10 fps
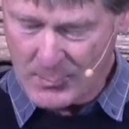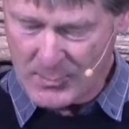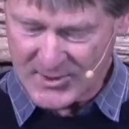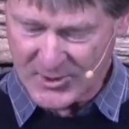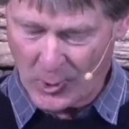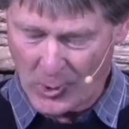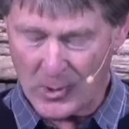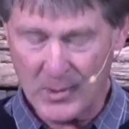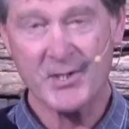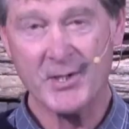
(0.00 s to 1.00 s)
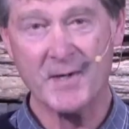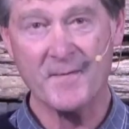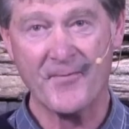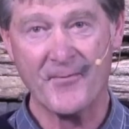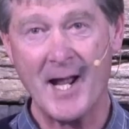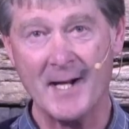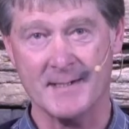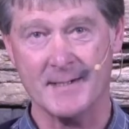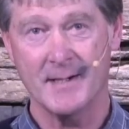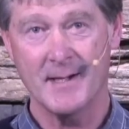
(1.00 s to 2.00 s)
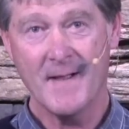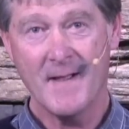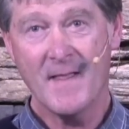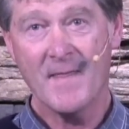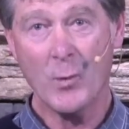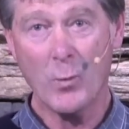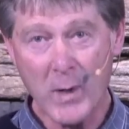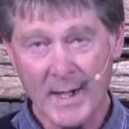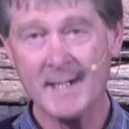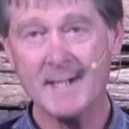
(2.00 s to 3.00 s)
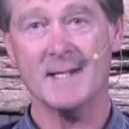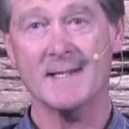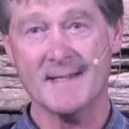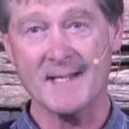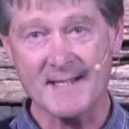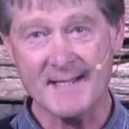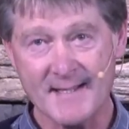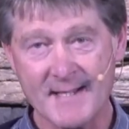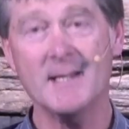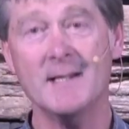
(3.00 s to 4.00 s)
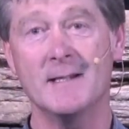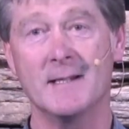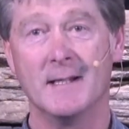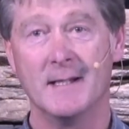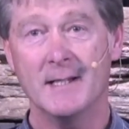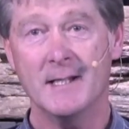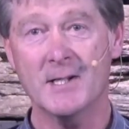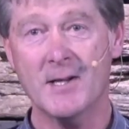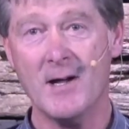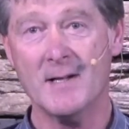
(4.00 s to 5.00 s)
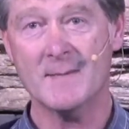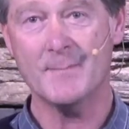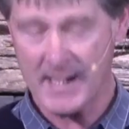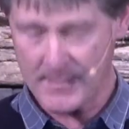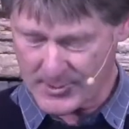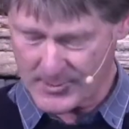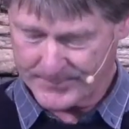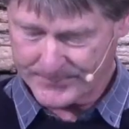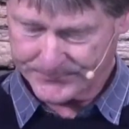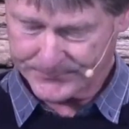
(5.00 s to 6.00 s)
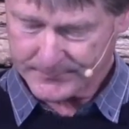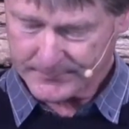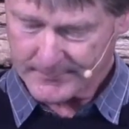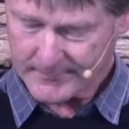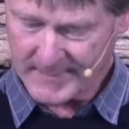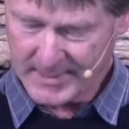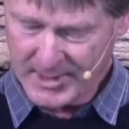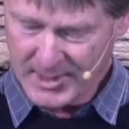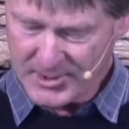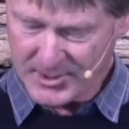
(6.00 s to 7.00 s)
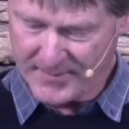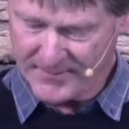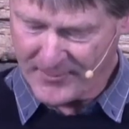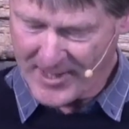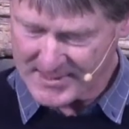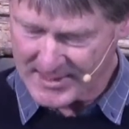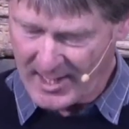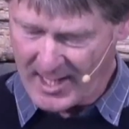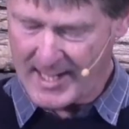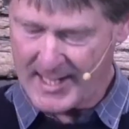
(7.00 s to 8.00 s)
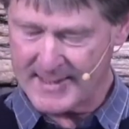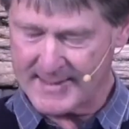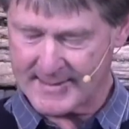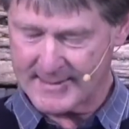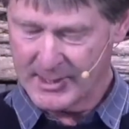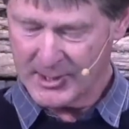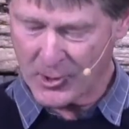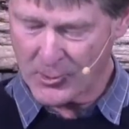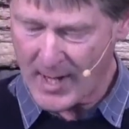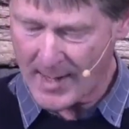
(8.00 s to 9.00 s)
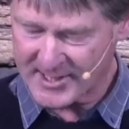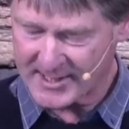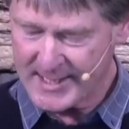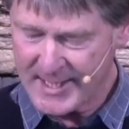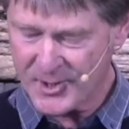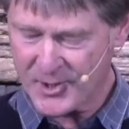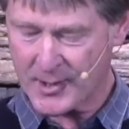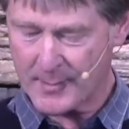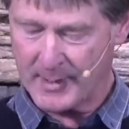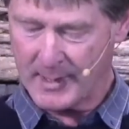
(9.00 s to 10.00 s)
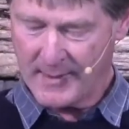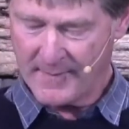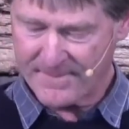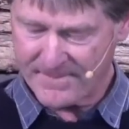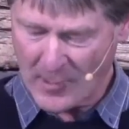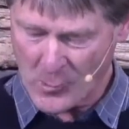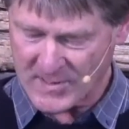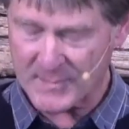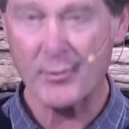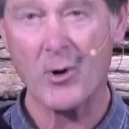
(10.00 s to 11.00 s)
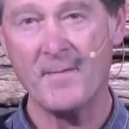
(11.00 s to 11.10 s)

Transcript: He was called to confront the wickedness, the sin in God's people, to confront lies, corrupt leadership, false